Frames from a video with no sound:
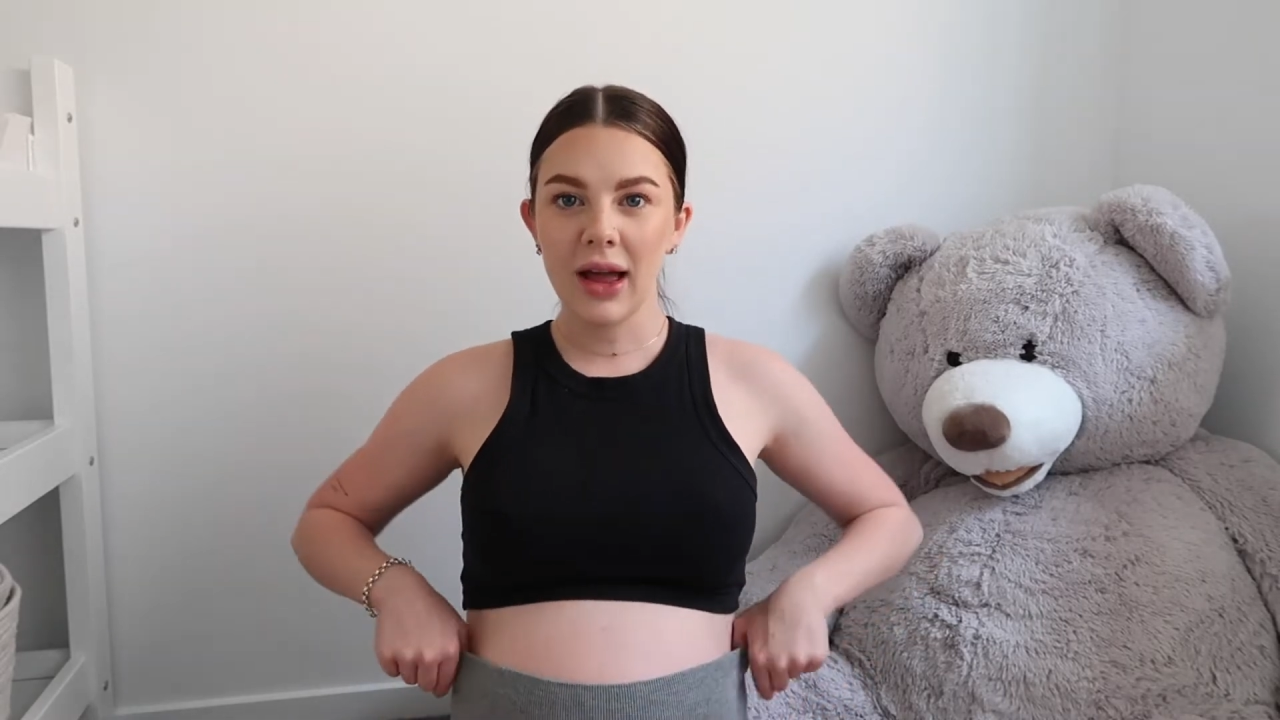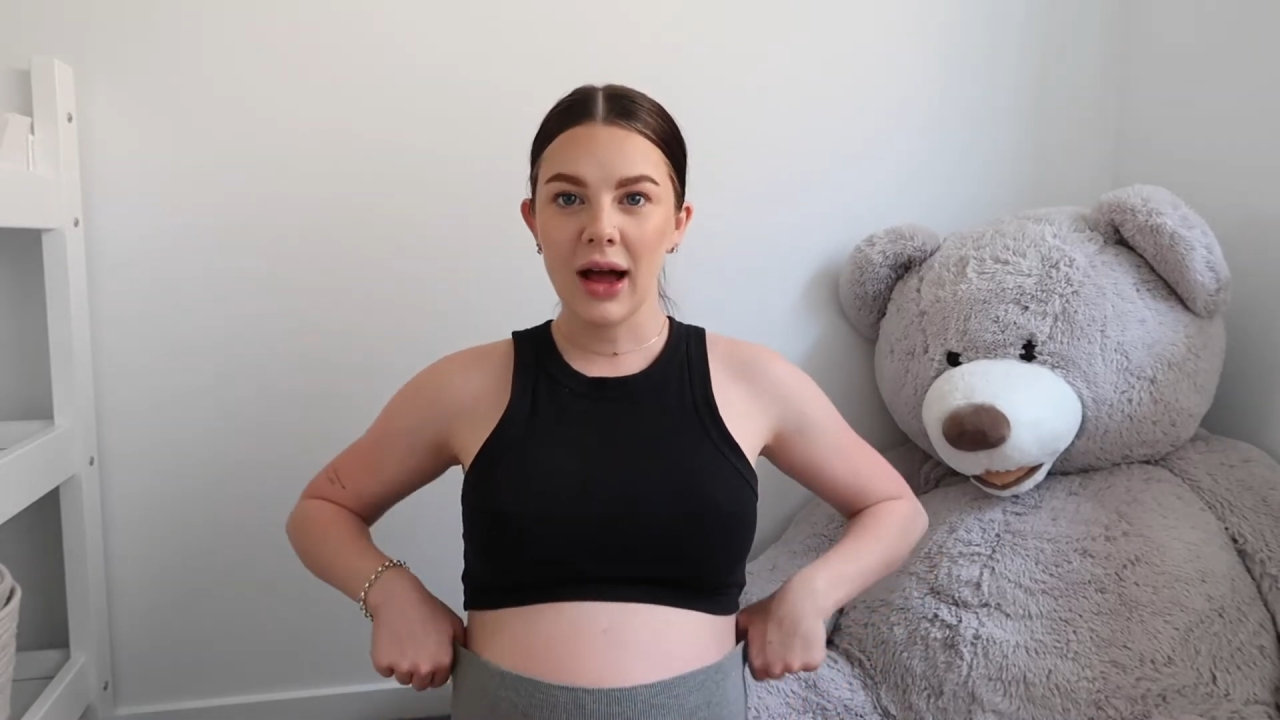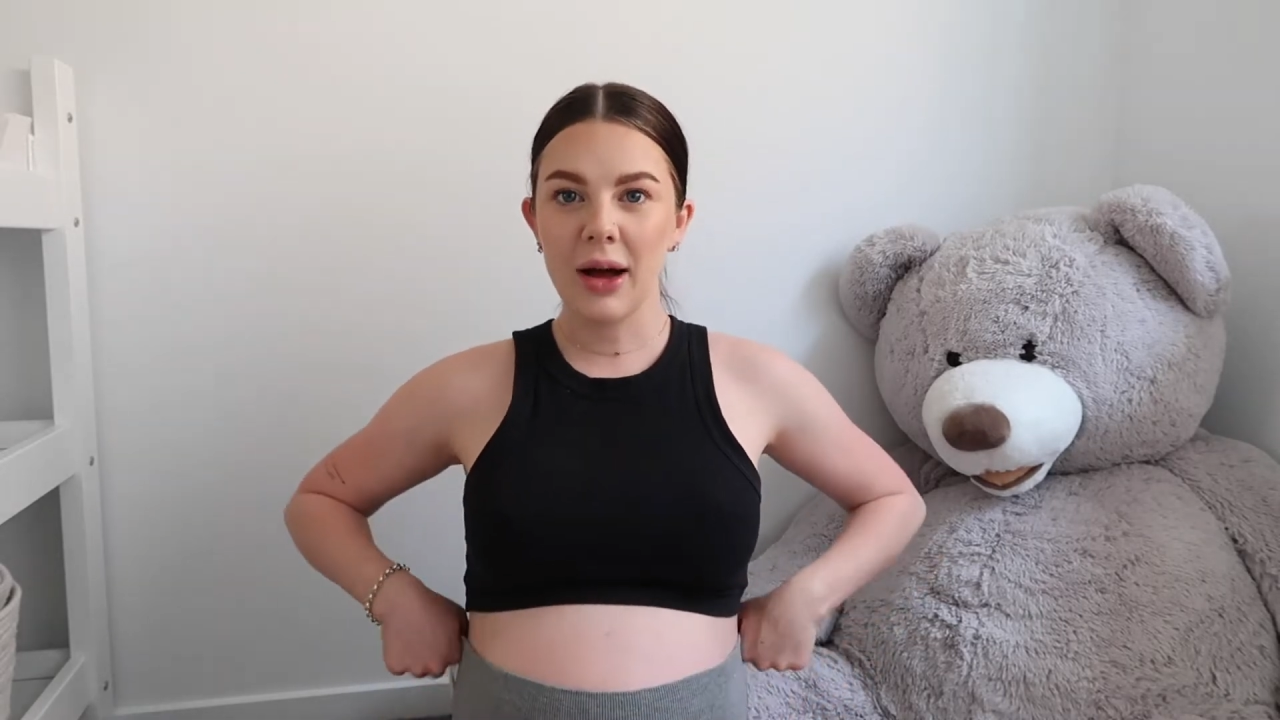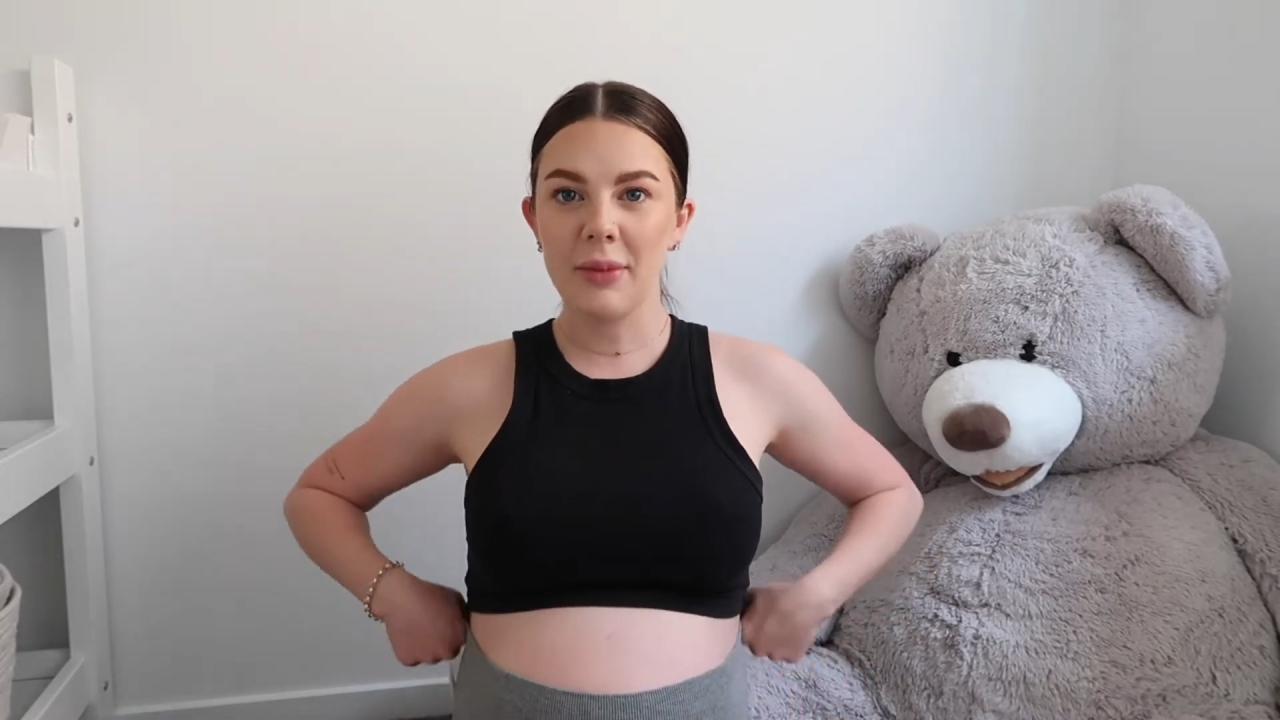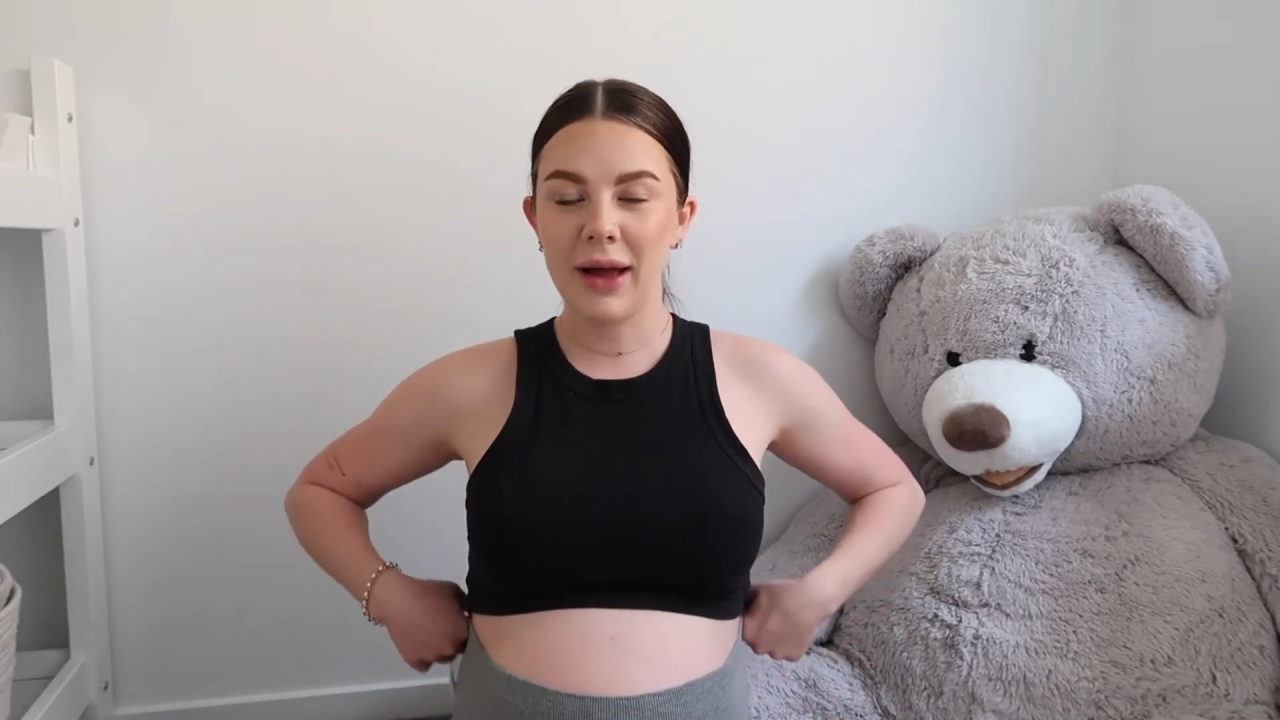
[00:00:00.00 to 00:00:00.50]

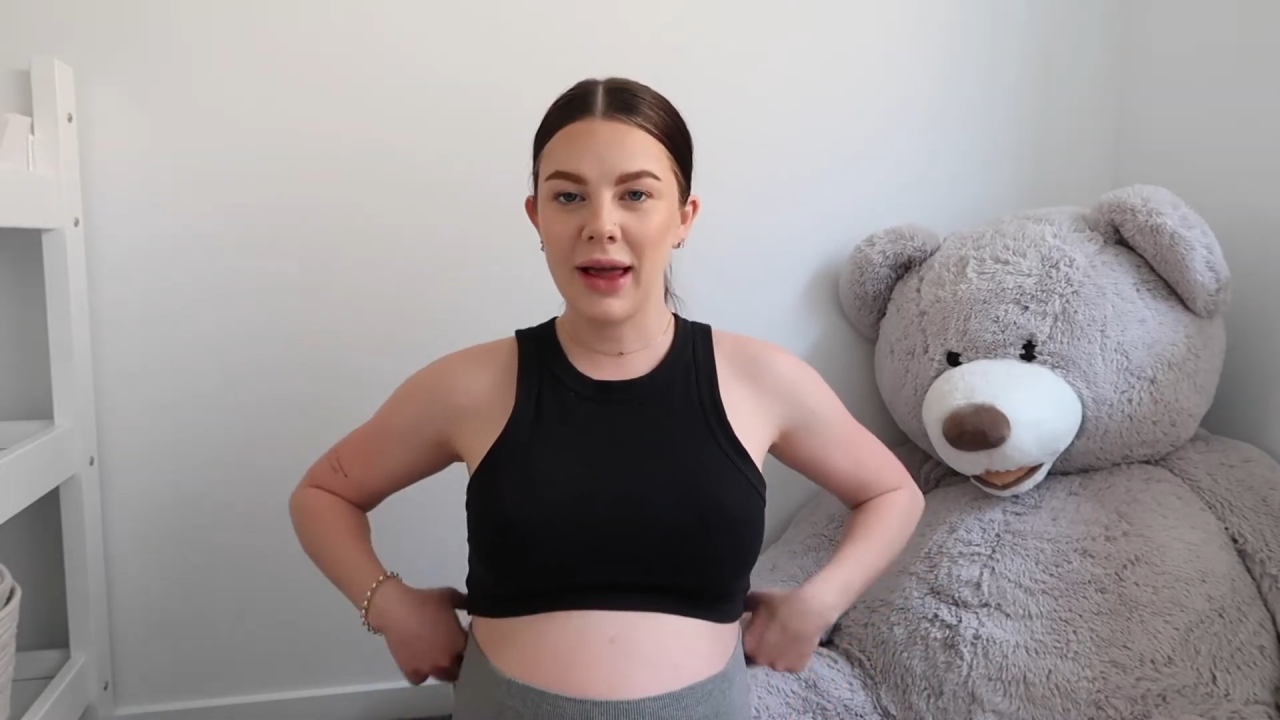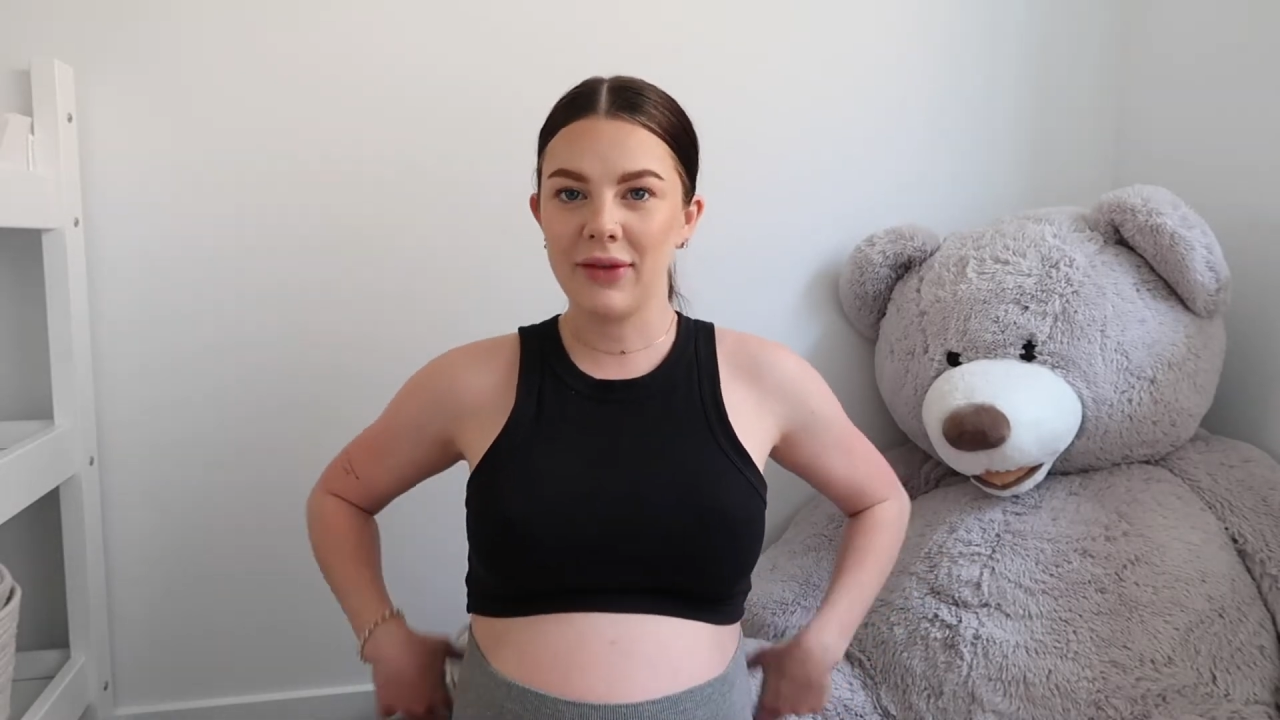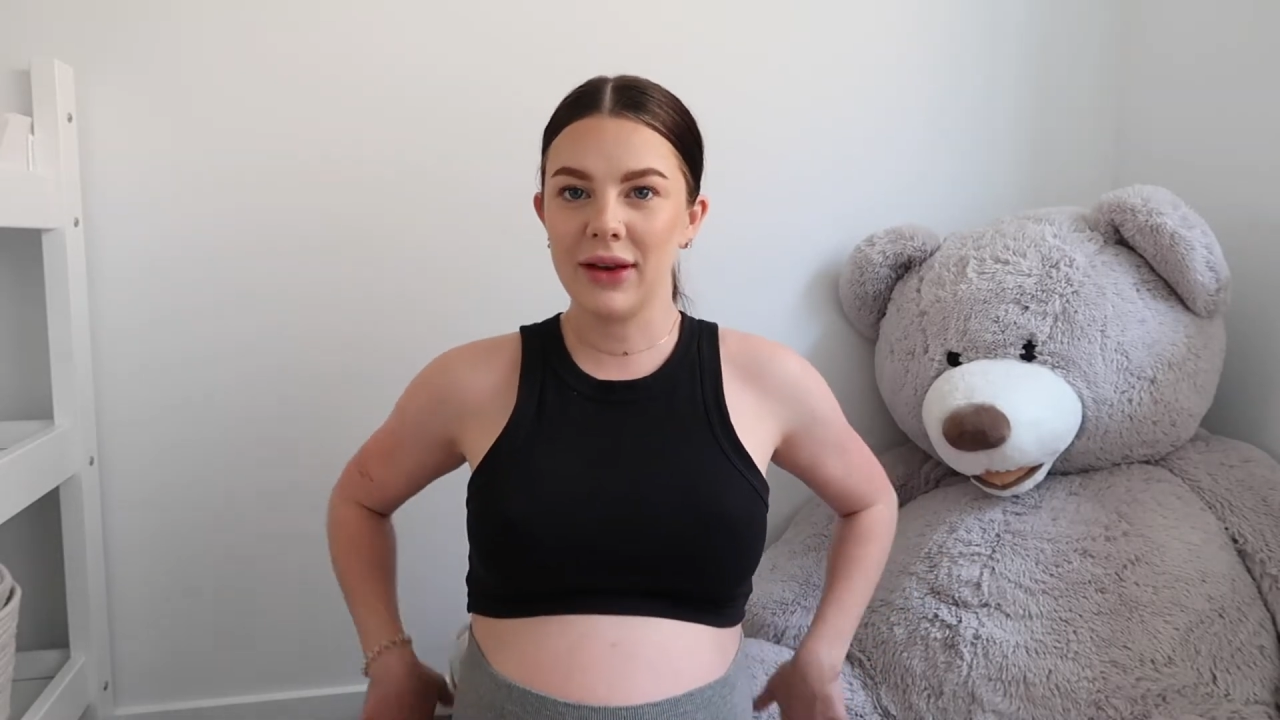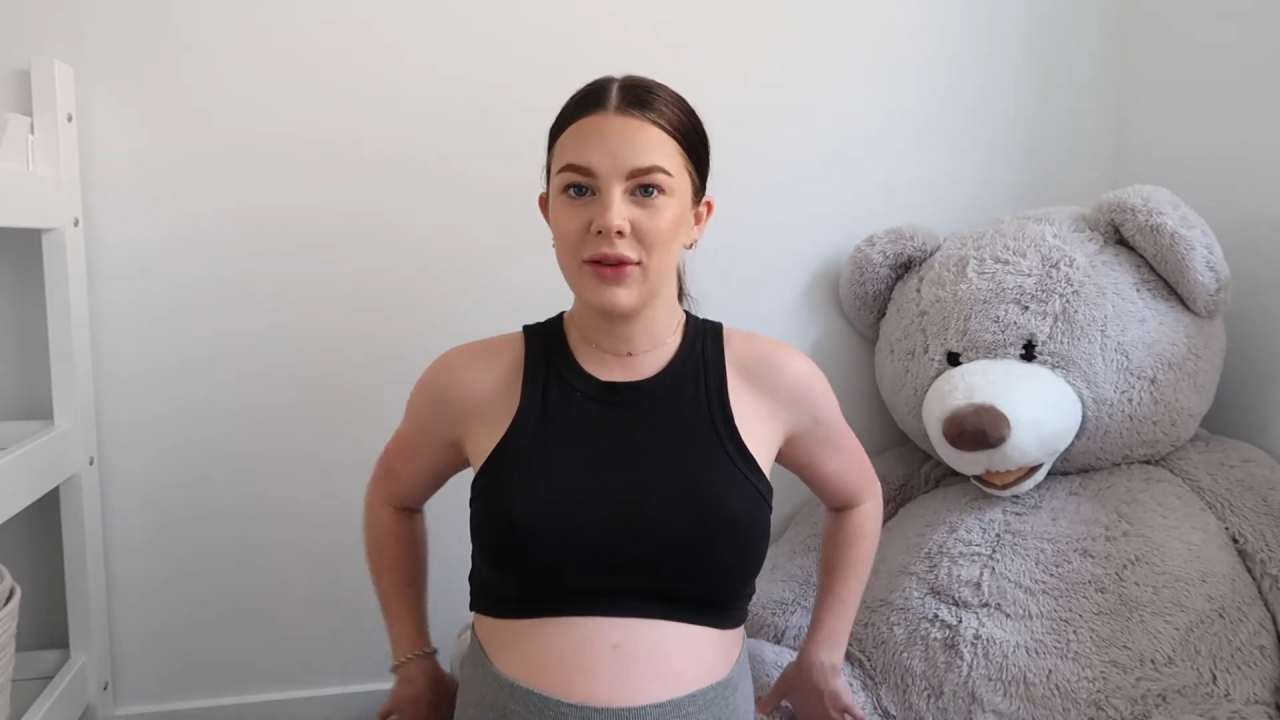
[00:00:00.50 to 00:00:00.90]
I haven't